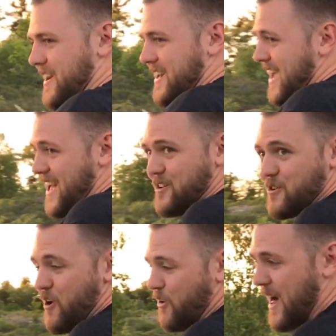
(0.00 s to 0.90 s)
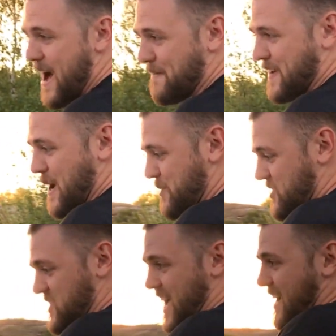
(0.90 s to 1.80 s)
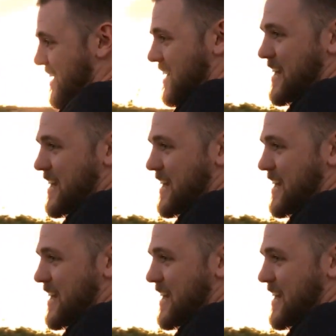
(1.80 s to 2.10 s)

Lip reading: And again, you're all laughing at me saying,